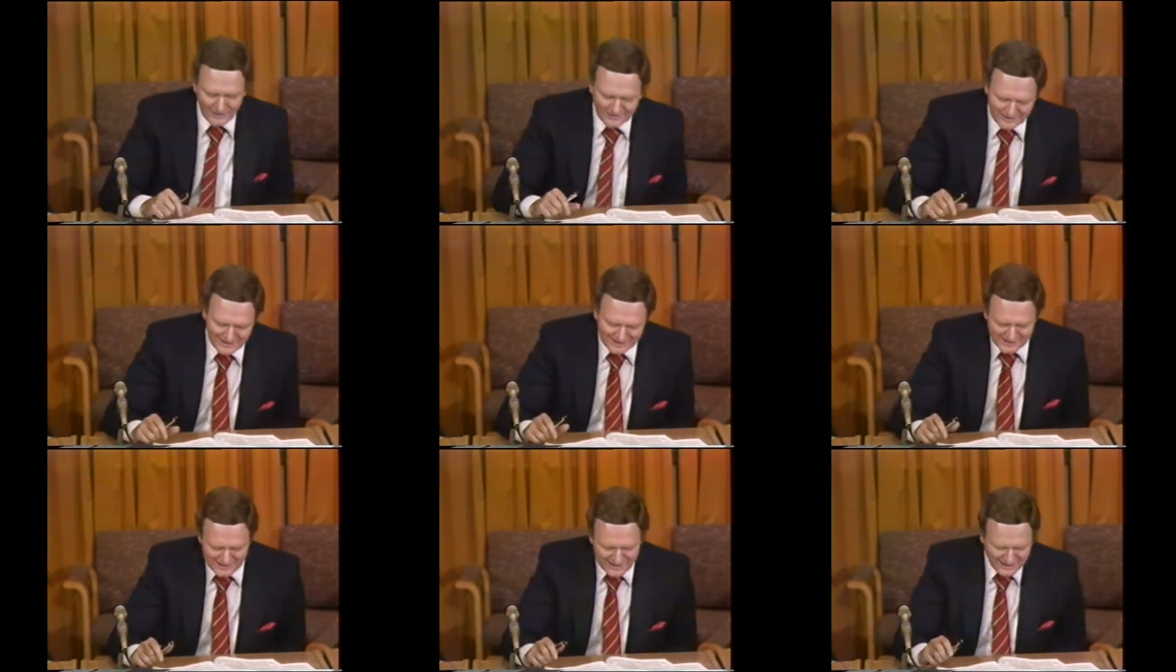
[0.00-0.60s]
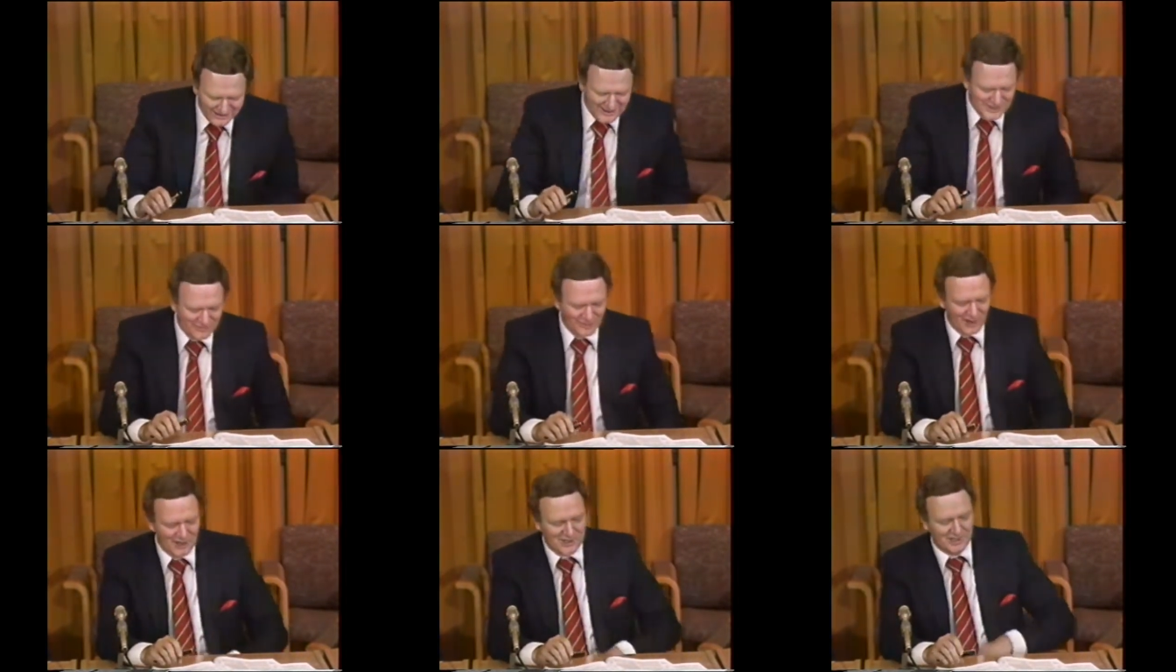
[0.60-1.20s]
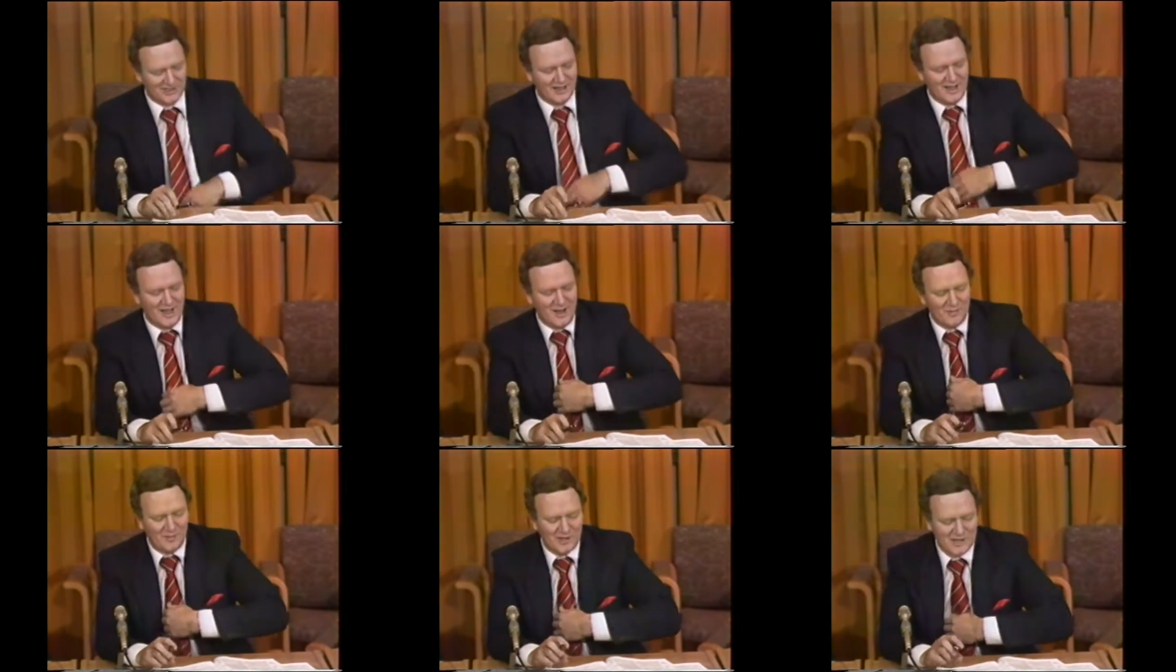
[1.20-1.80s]
than the English version,
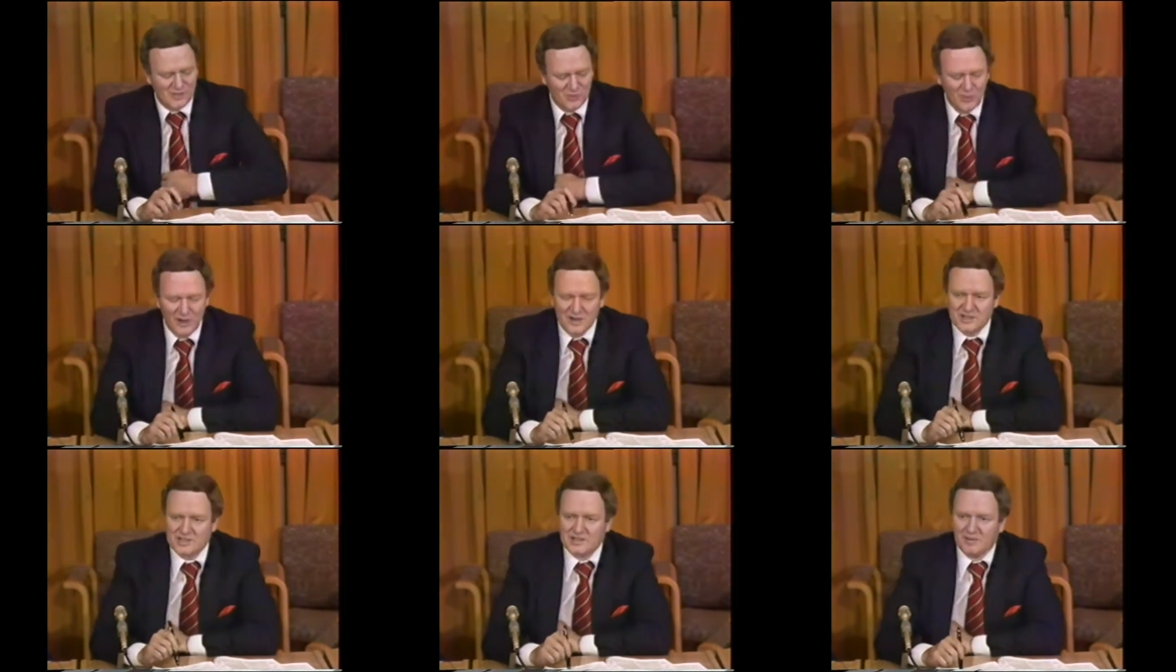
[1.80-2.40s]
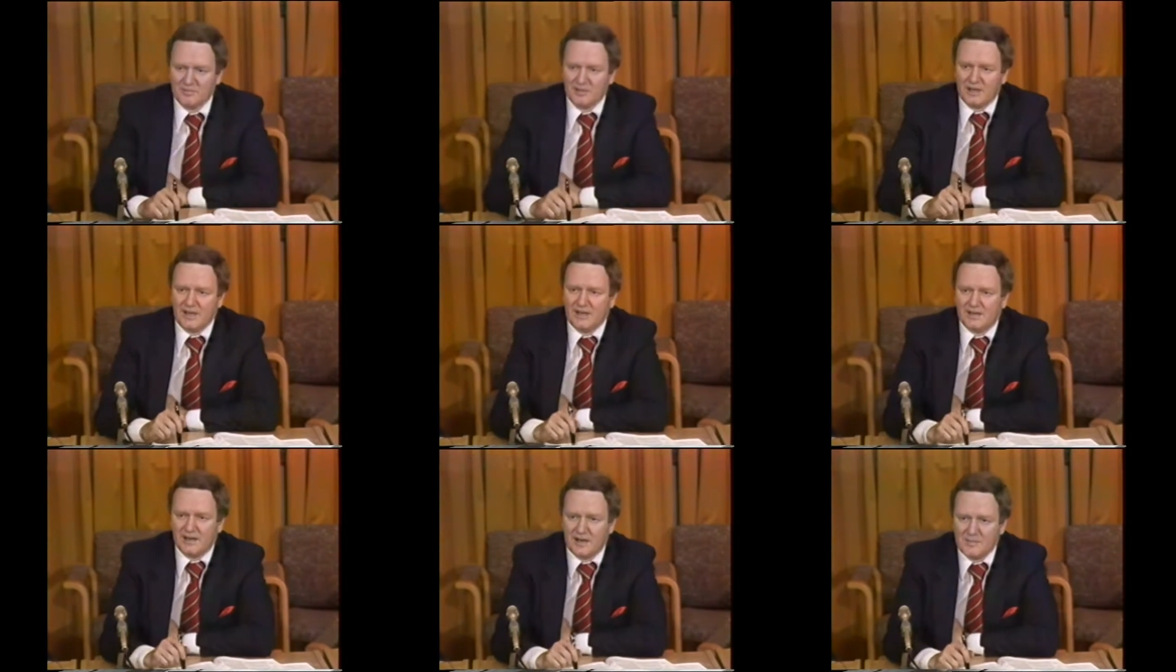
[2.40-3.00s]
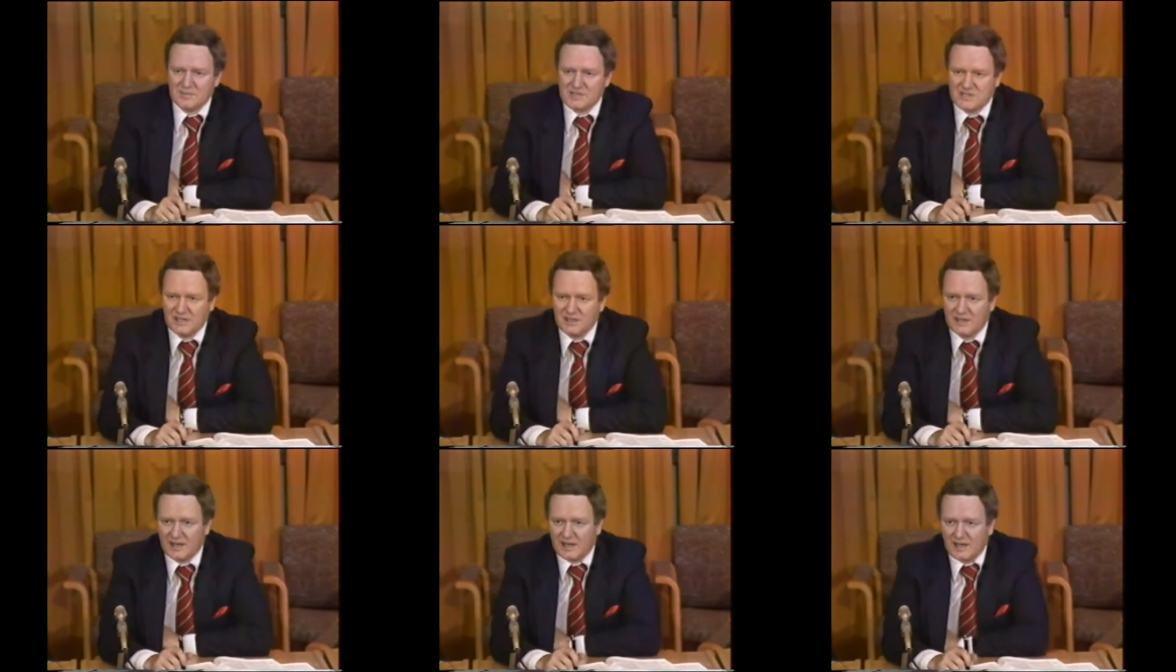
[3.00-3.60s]
but it's where somebody comes
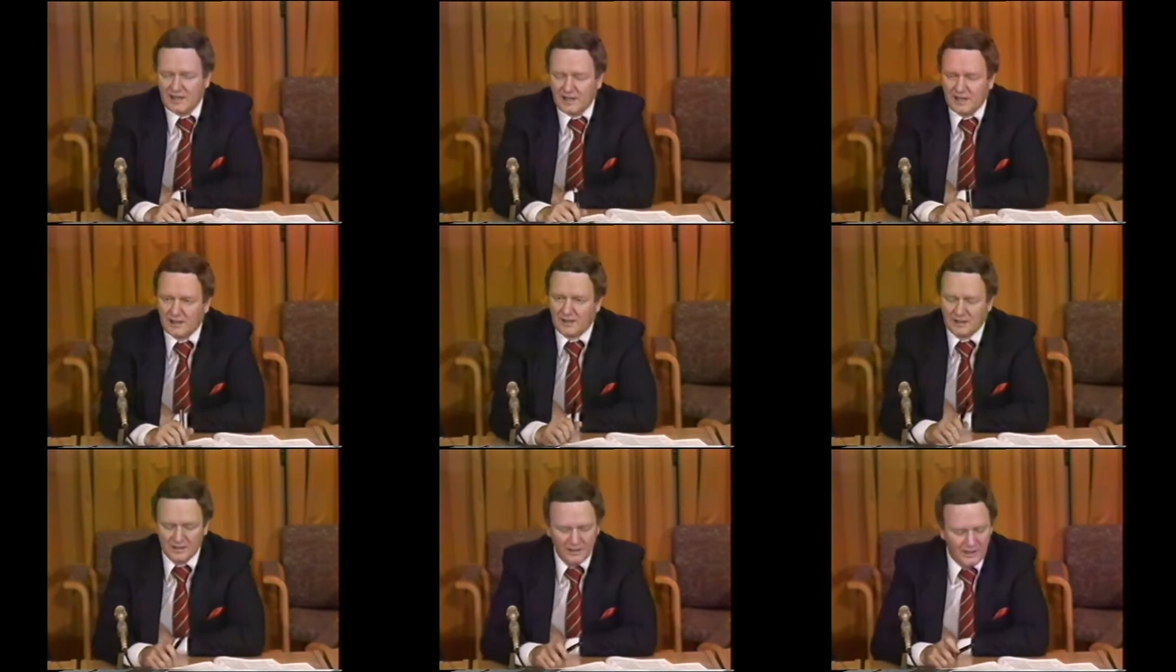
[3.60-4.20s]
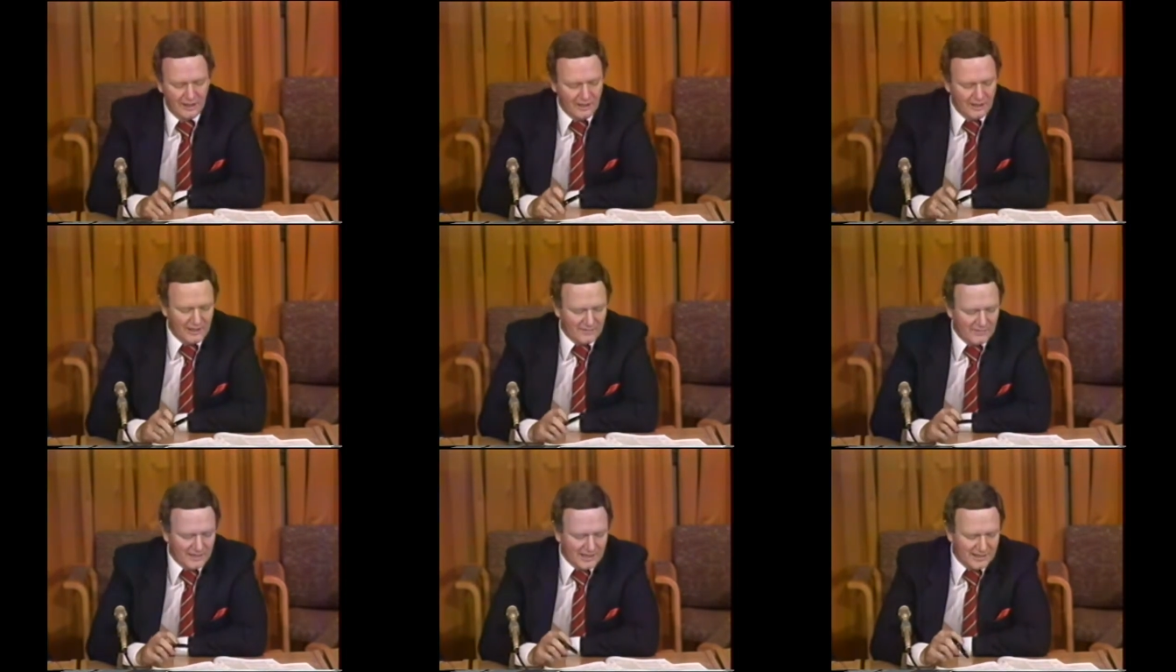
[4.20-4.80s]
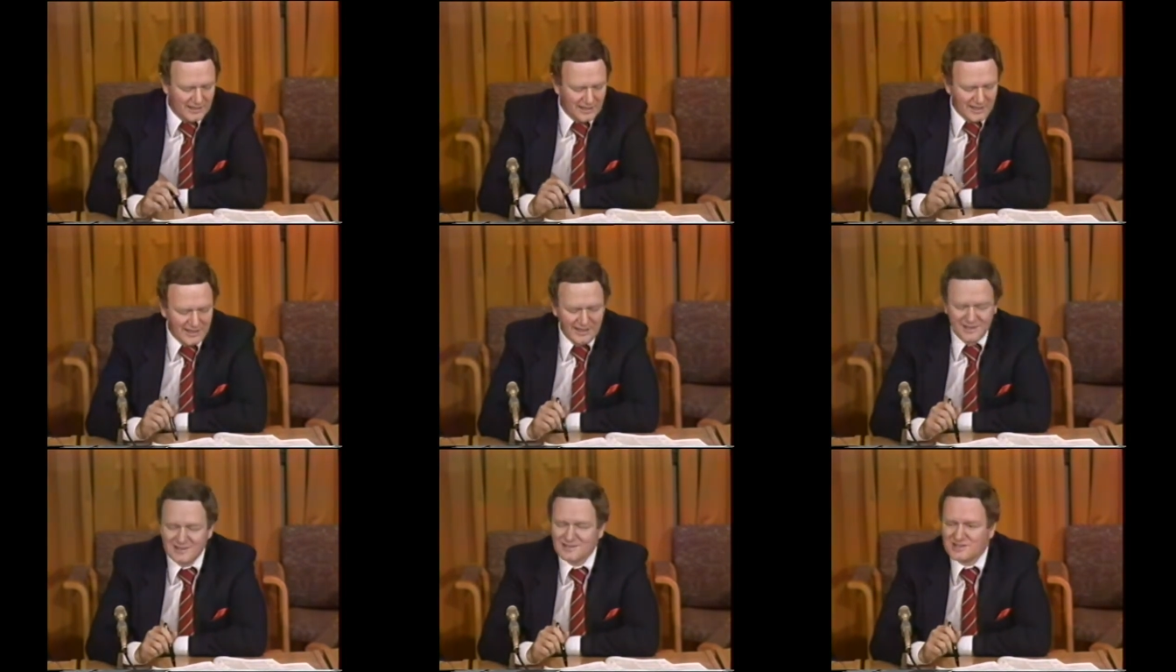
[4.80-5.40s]
into Canada and the
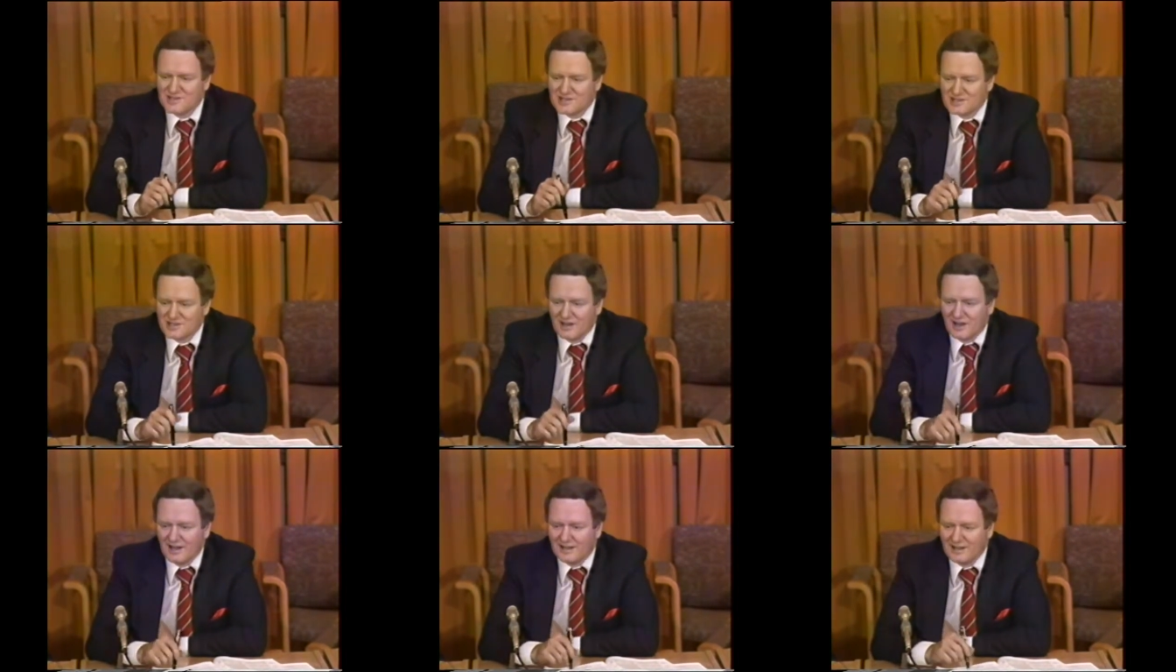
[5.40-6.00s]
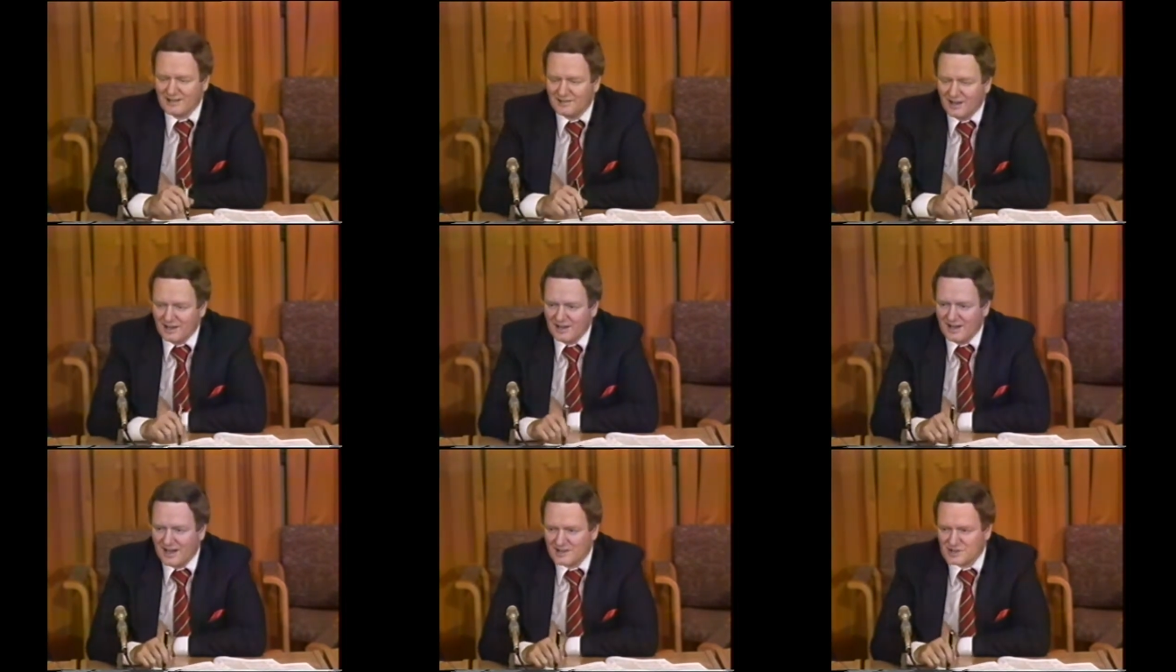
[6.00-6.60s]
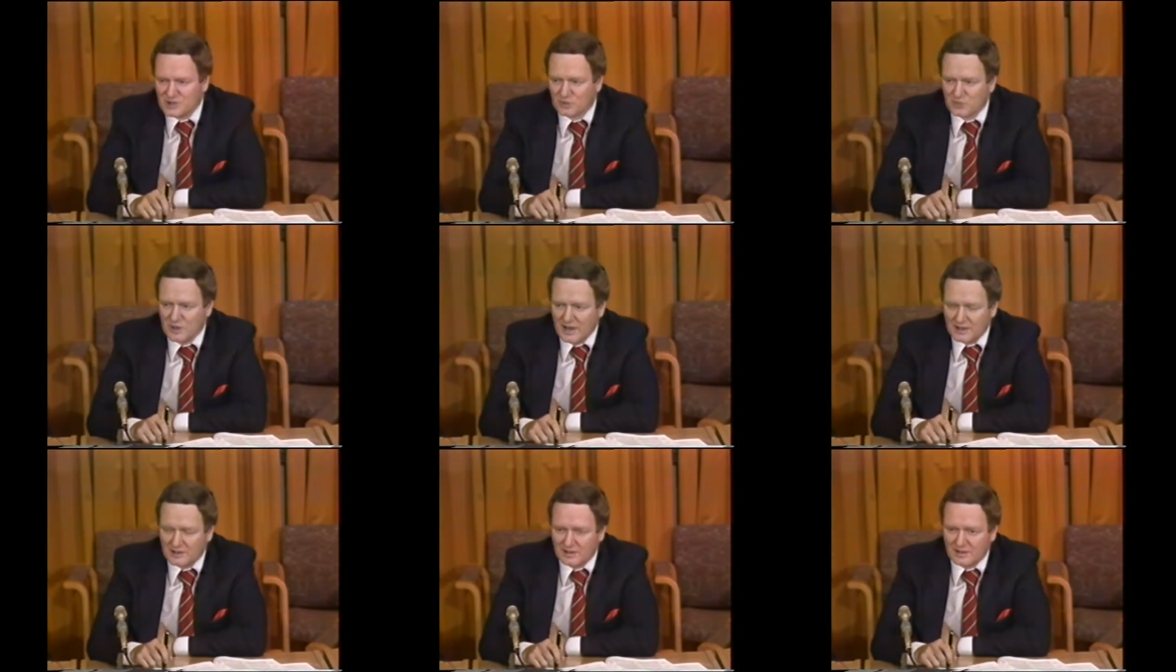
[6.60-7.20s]
Canadian society then has a
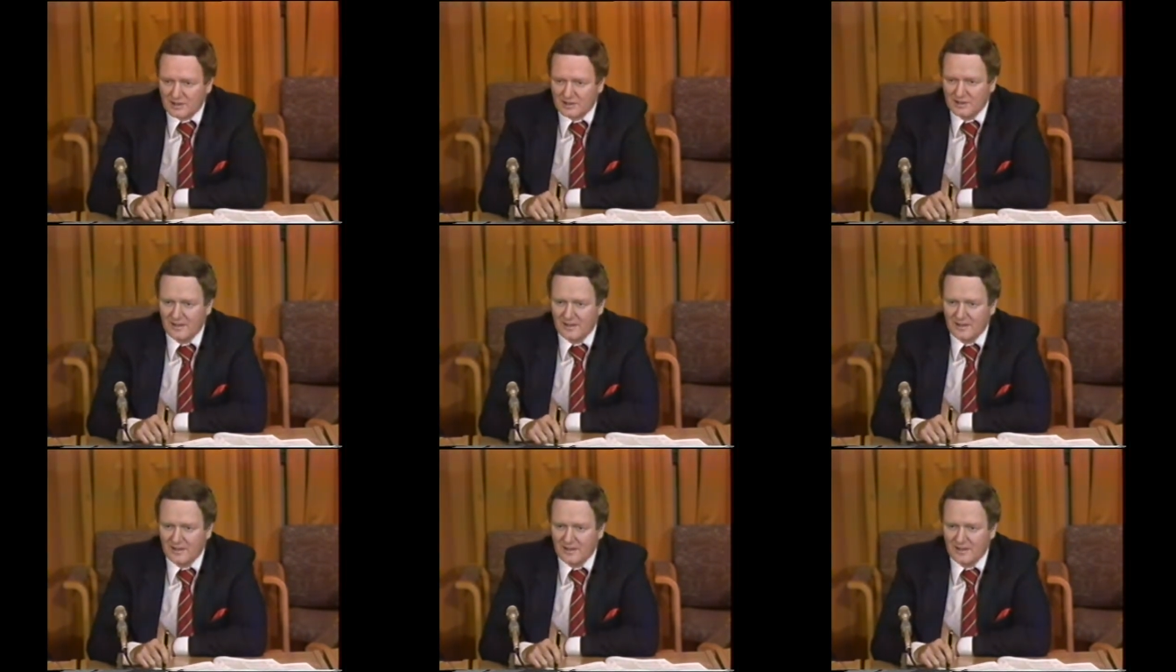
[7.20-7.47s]
record,